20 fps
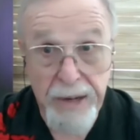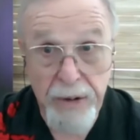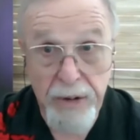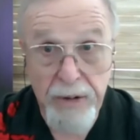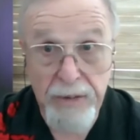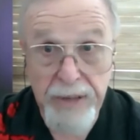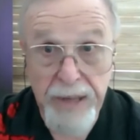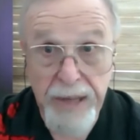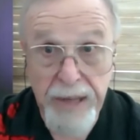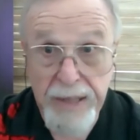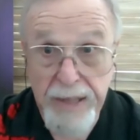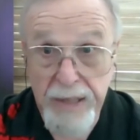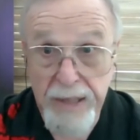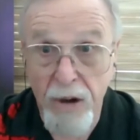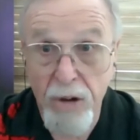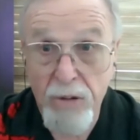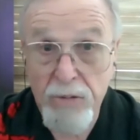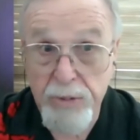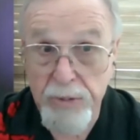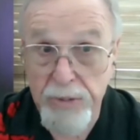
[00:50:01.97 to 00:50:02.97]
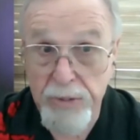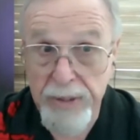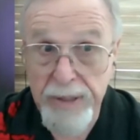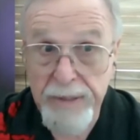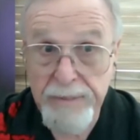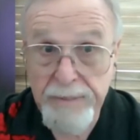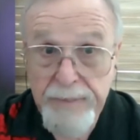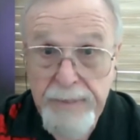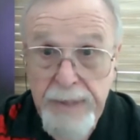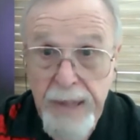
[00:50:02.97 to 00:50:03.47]
care of that and altered
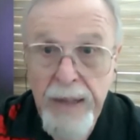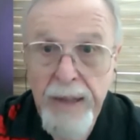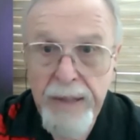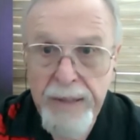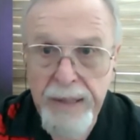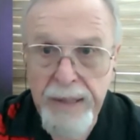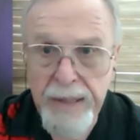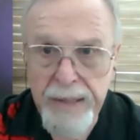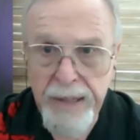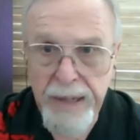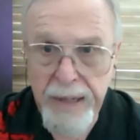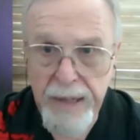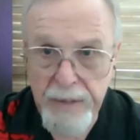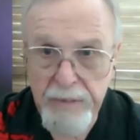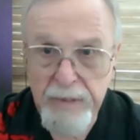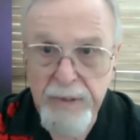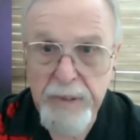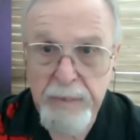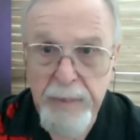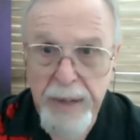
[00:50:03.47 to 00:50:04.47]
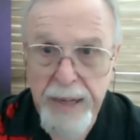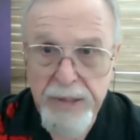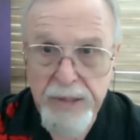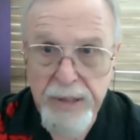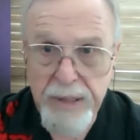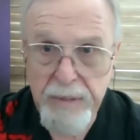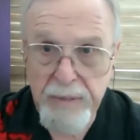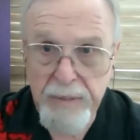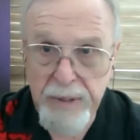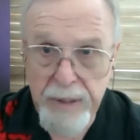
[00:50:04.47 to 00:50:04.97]
it, then yeah, I would
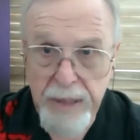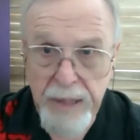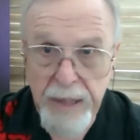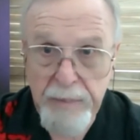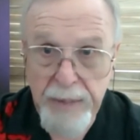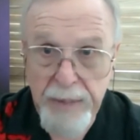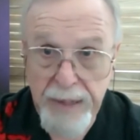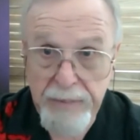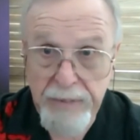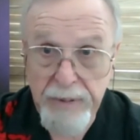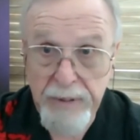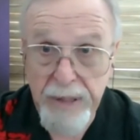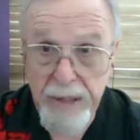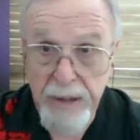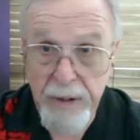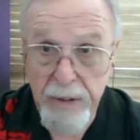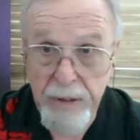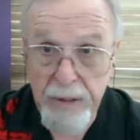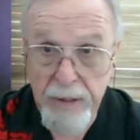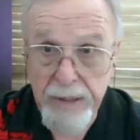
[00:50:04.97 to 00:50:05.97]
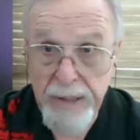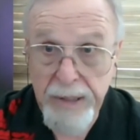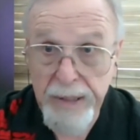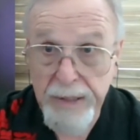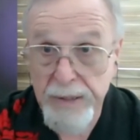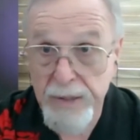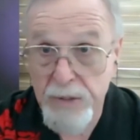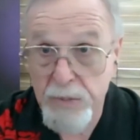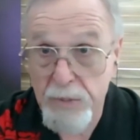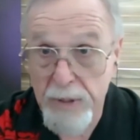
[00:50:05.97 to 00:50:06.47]
imagine they would come after the
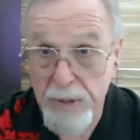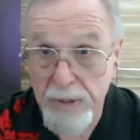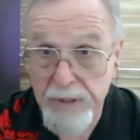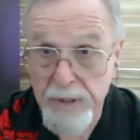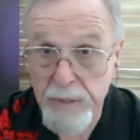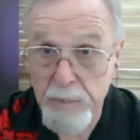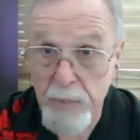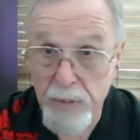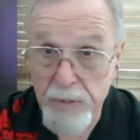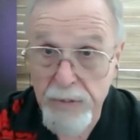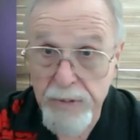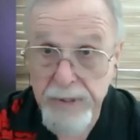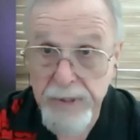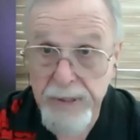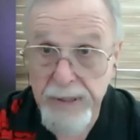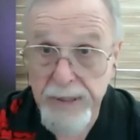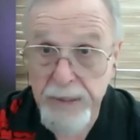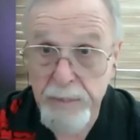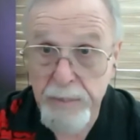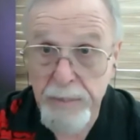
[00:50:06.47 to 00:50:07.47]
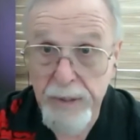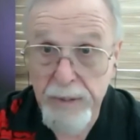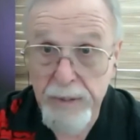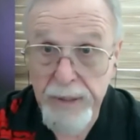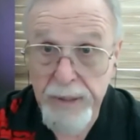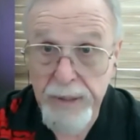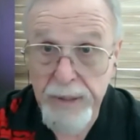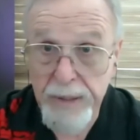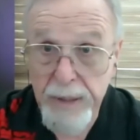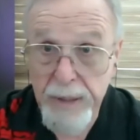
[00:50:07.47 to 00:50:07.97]
architect as well as the person in the
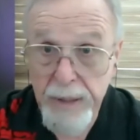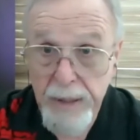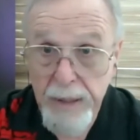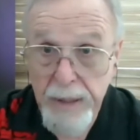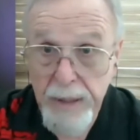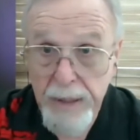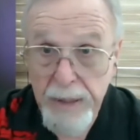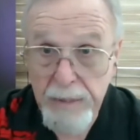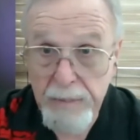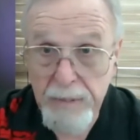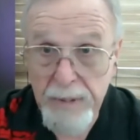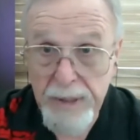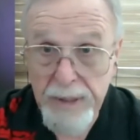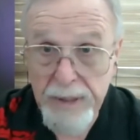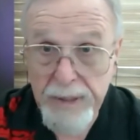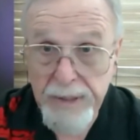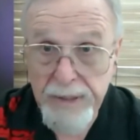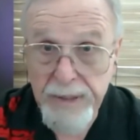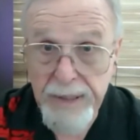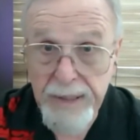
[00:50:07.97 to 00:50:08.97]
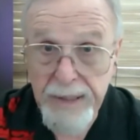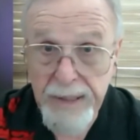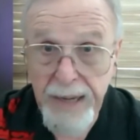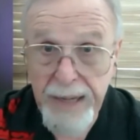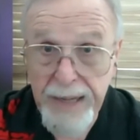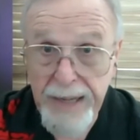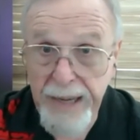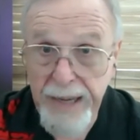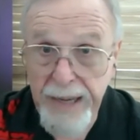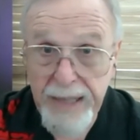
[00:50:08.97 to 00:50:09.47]
building. But uh,
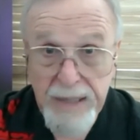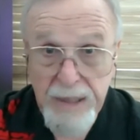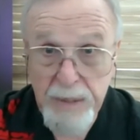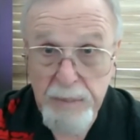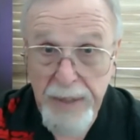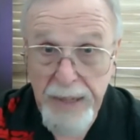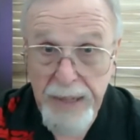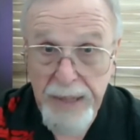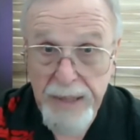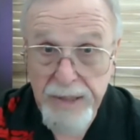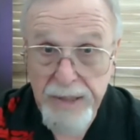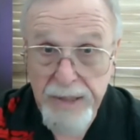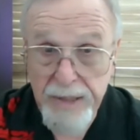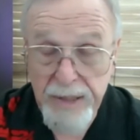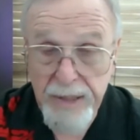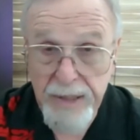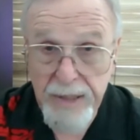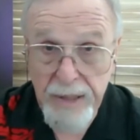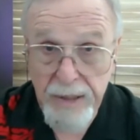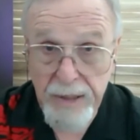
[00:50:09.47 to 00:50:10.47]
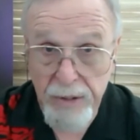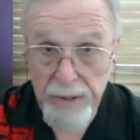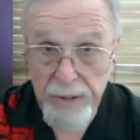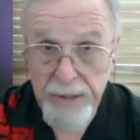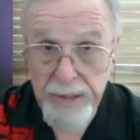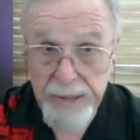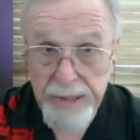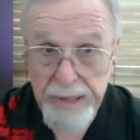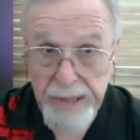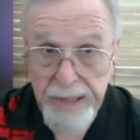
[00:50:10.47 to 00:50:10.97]
I can't imagine that an
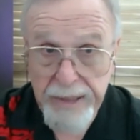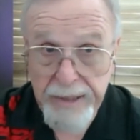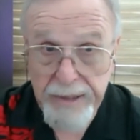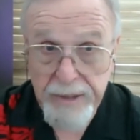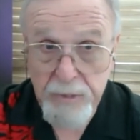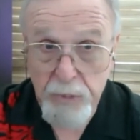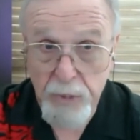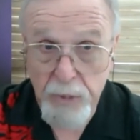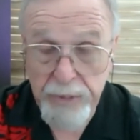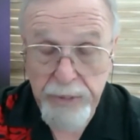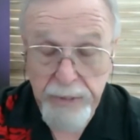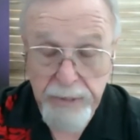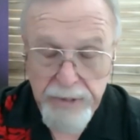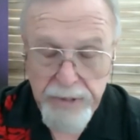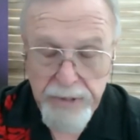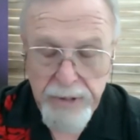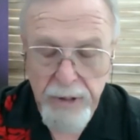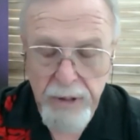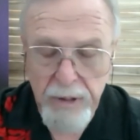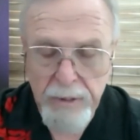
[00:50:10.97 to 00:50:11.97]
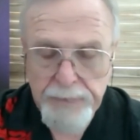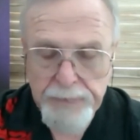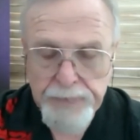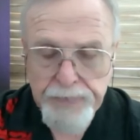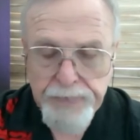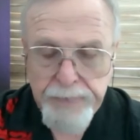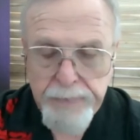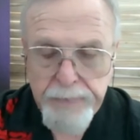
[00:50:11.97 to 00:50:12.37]
architect worth their salt